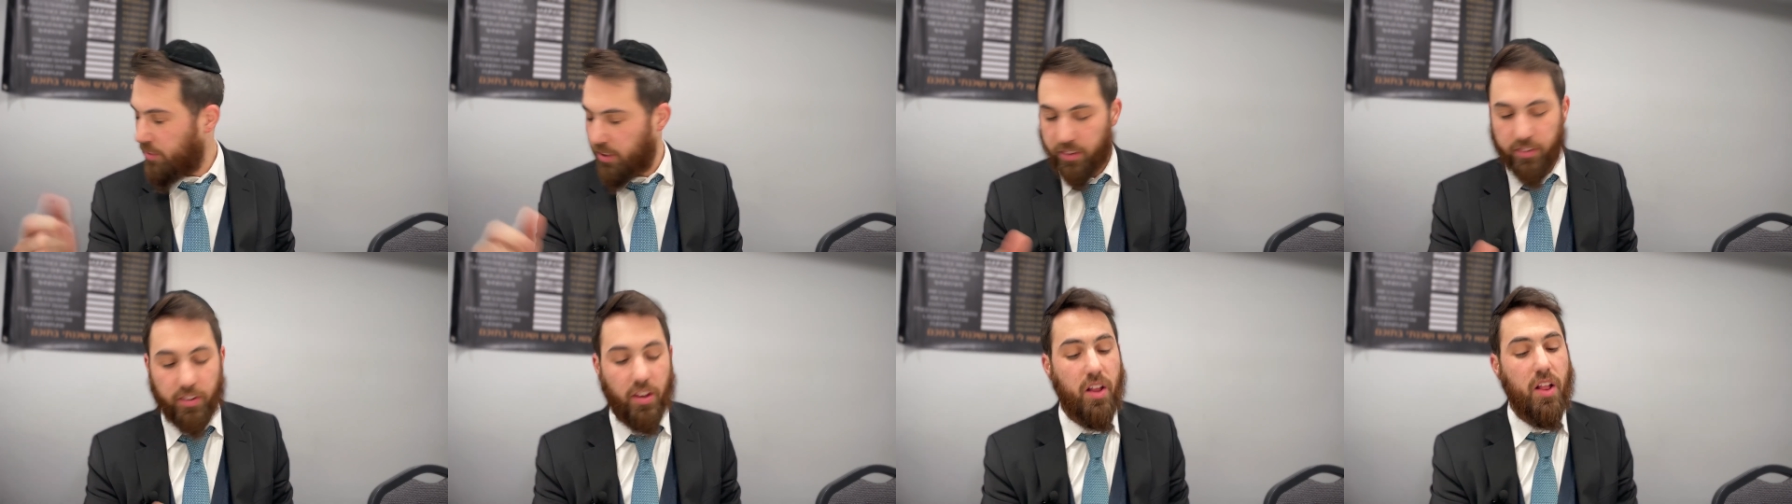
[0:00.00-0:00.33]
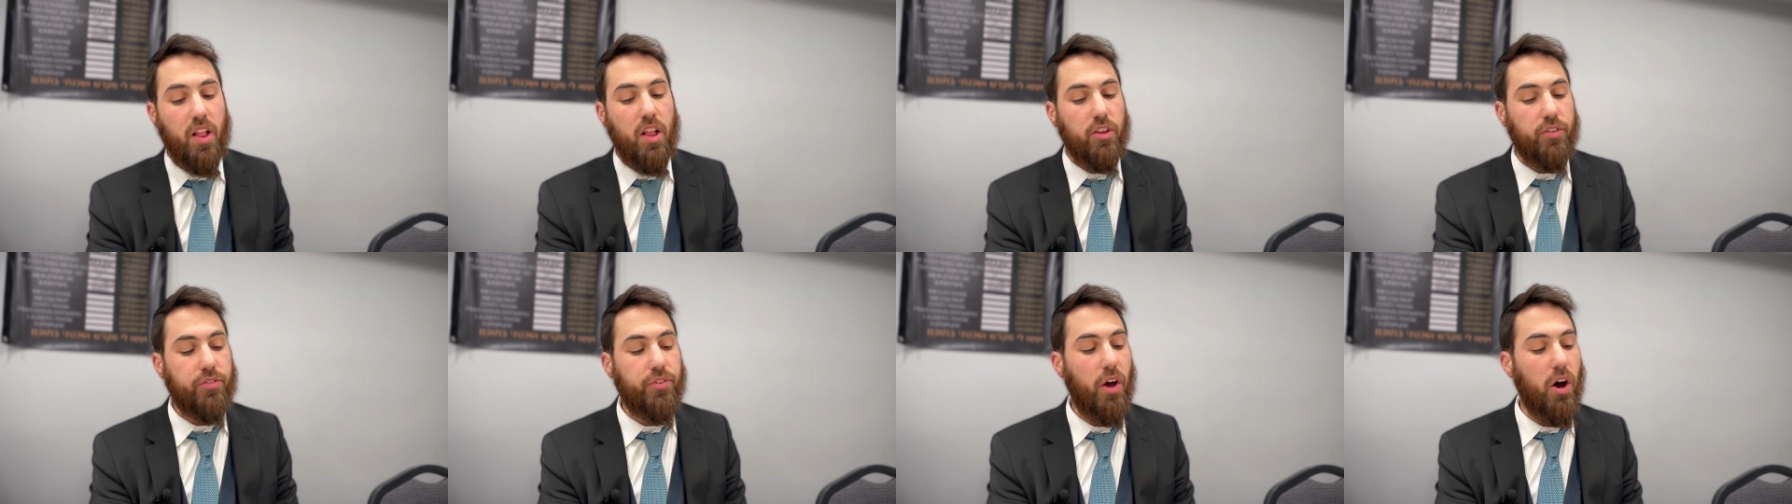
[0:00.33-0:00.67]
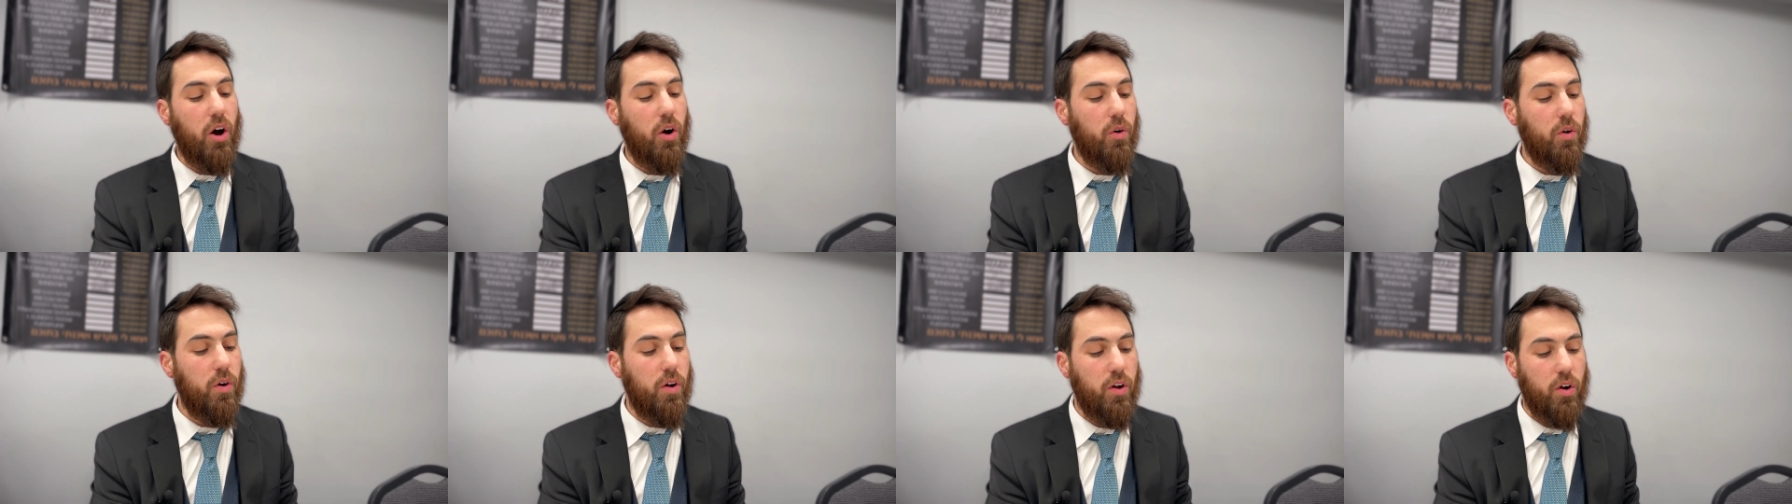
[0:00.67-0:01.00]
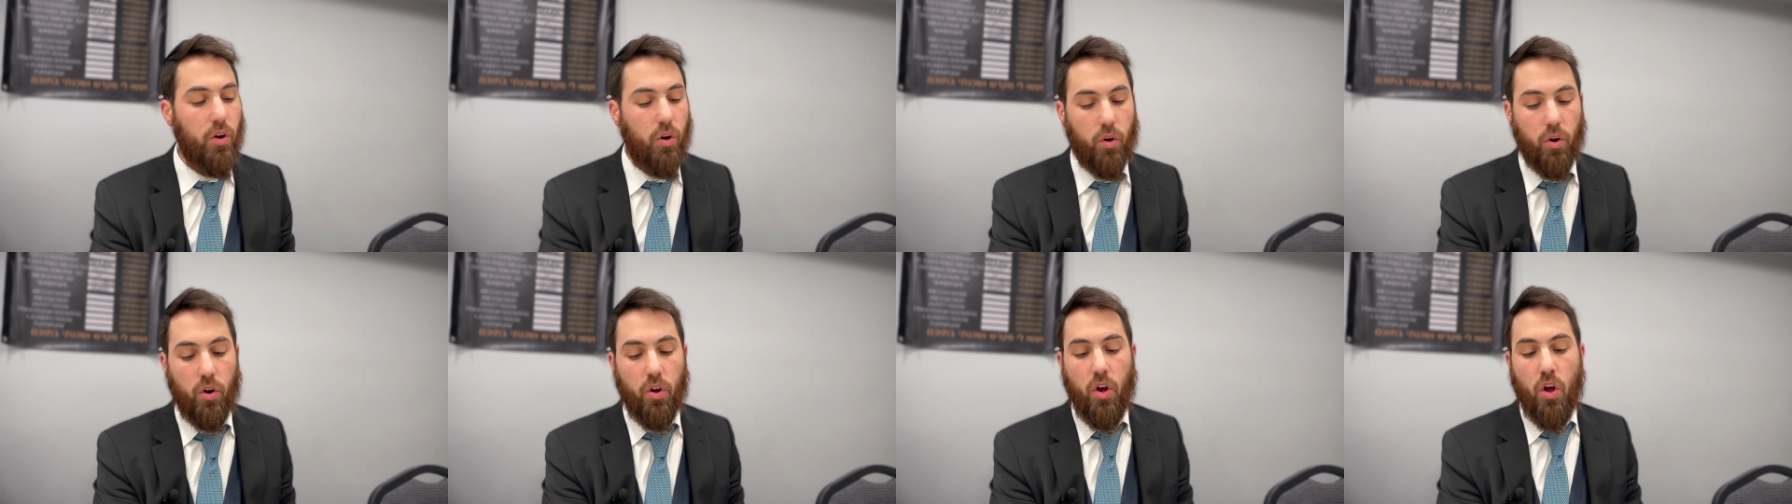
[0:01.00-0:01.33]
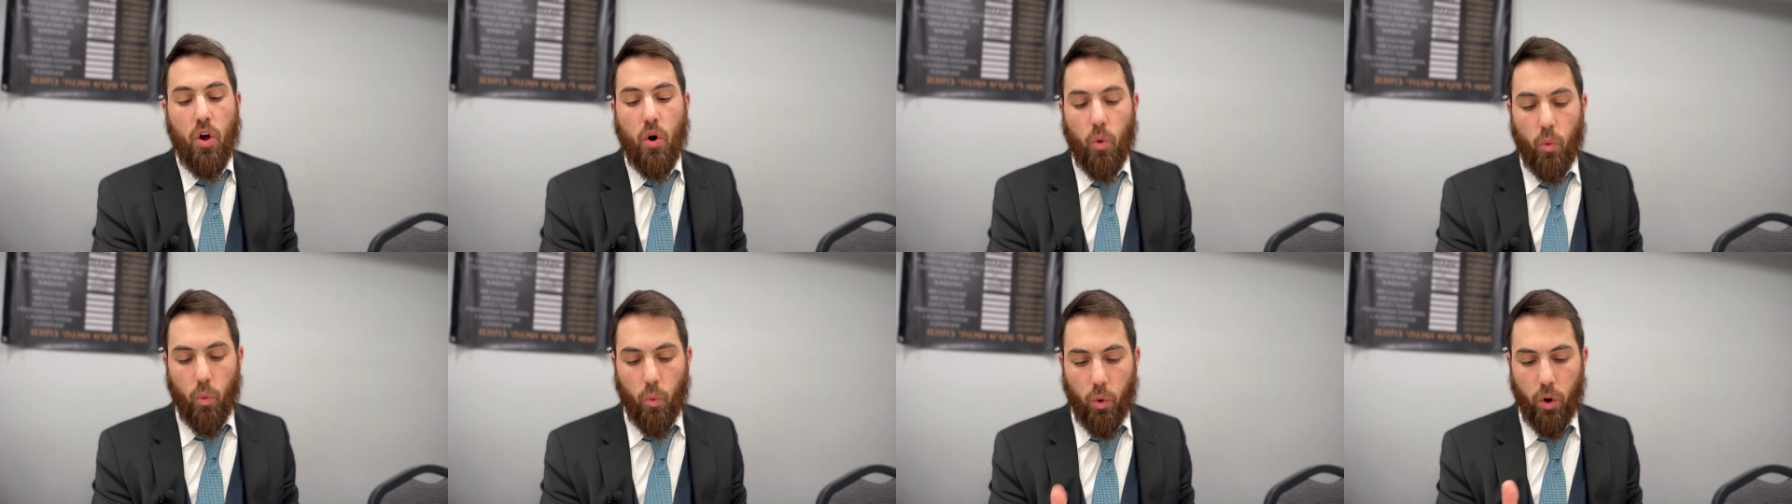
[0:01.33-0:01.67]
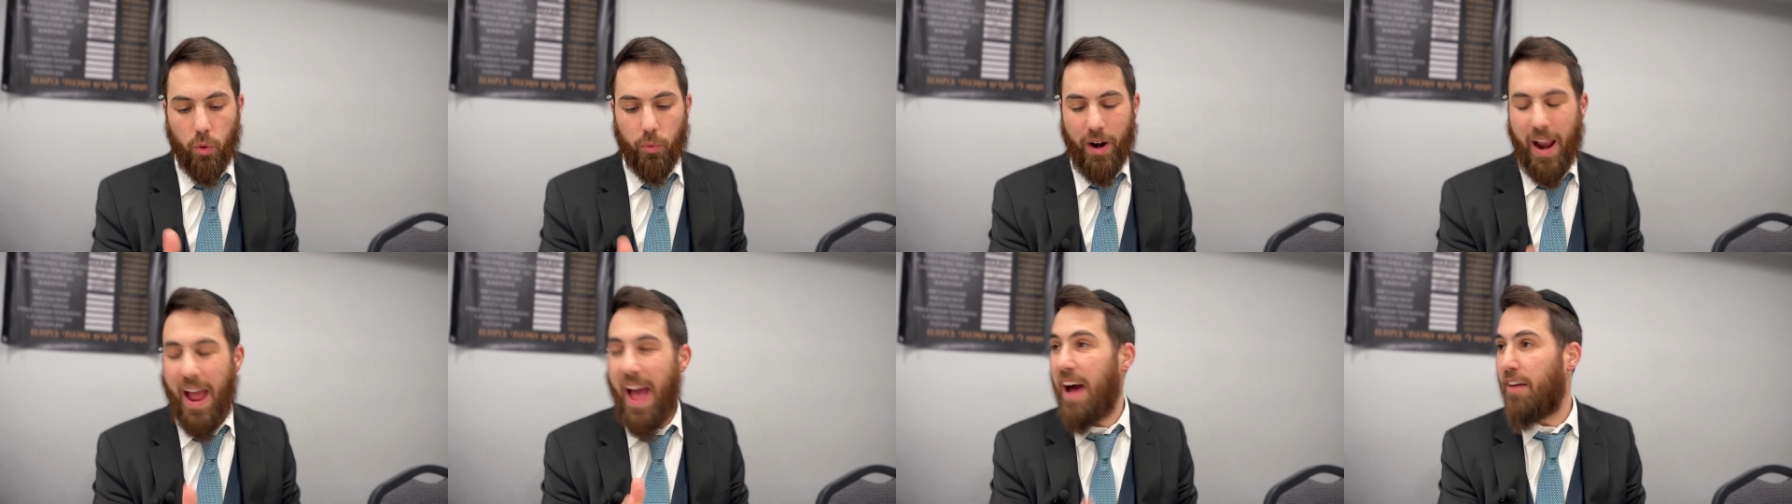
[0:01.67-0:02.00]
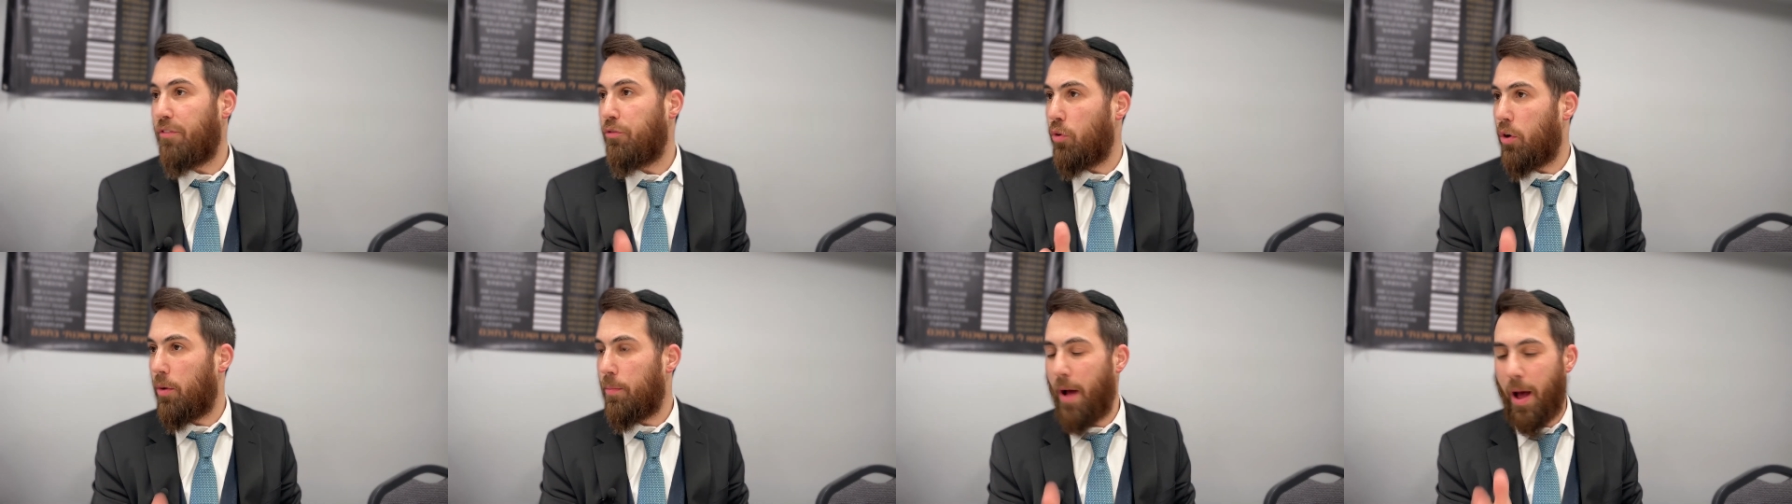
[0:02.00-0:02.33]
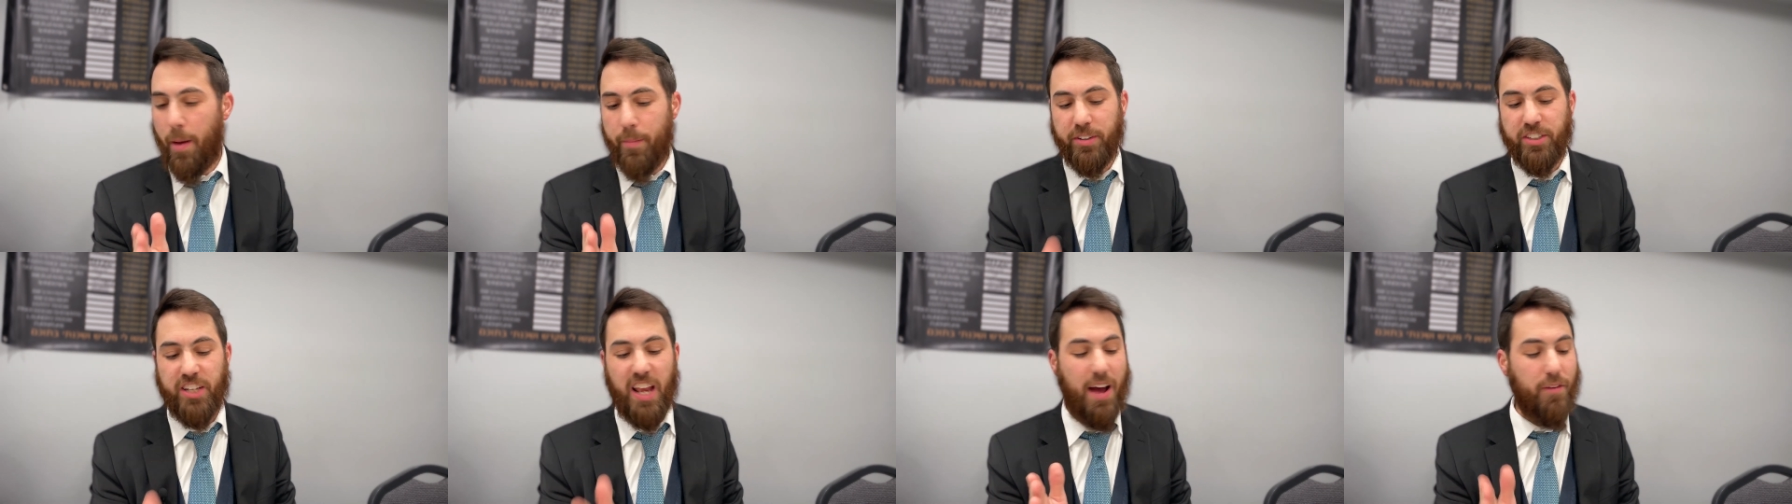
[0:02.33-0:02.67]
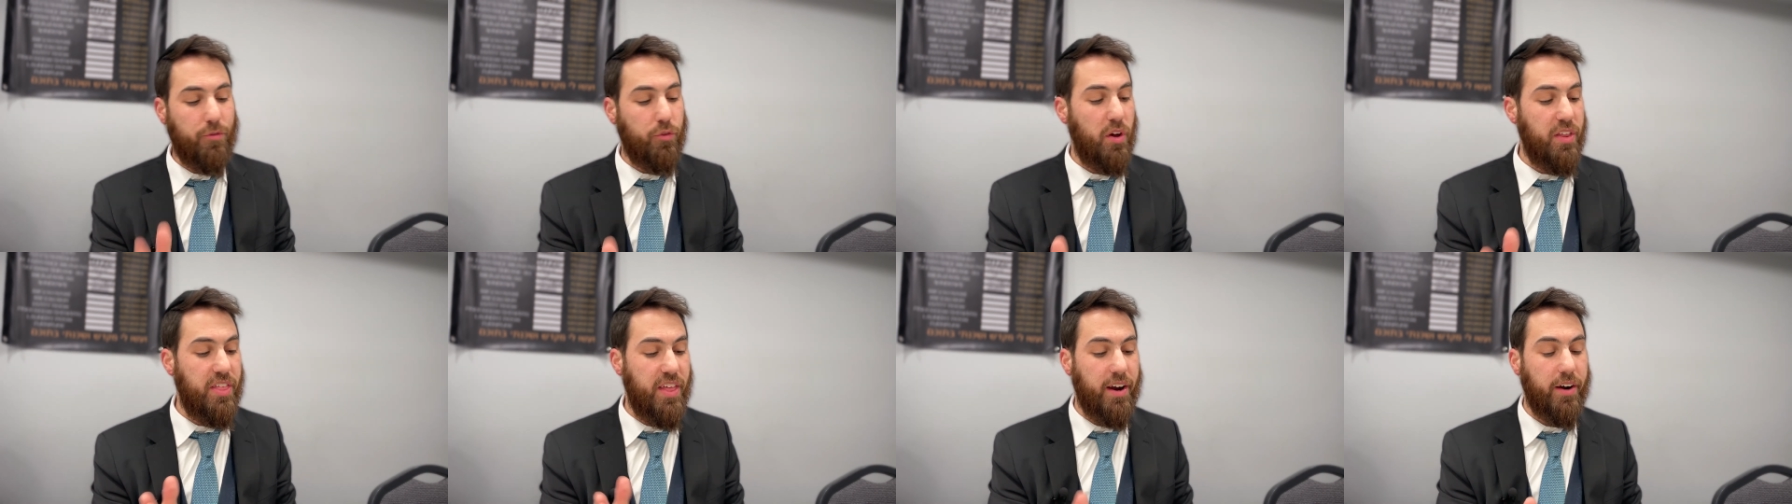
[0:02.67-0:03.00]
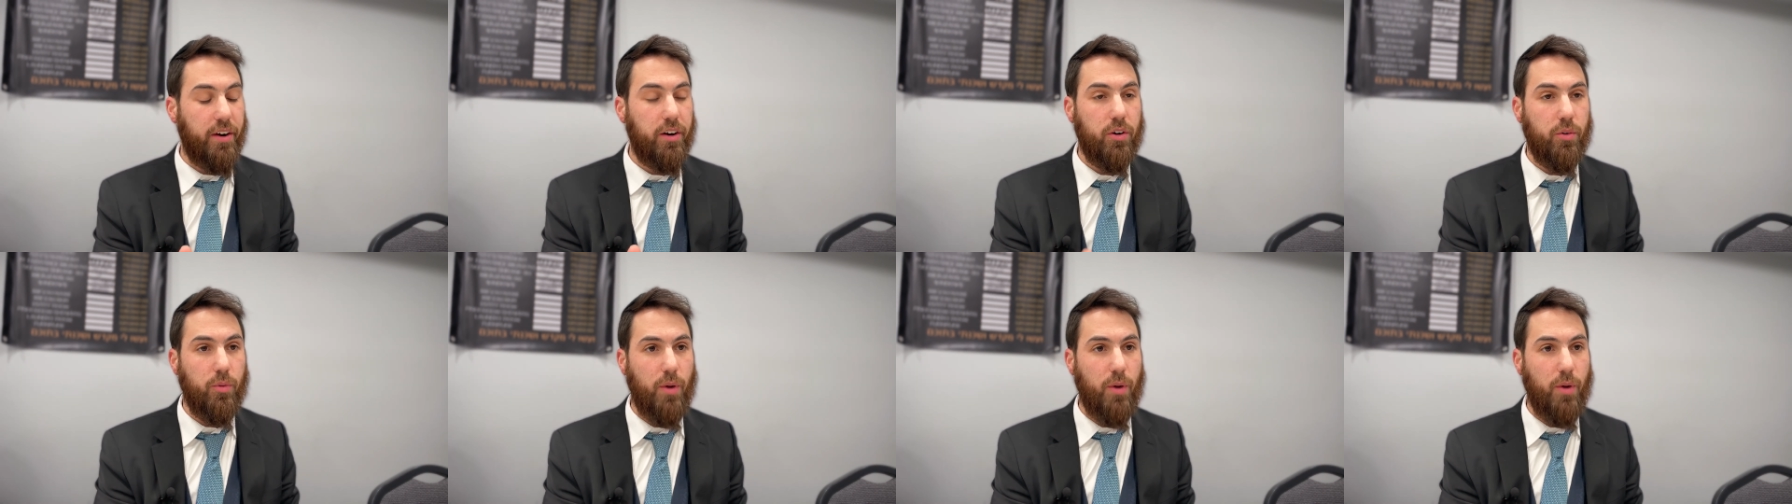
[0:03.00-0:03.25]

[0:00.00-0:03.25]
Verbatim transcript: six. So we're half we're mamish halfway there.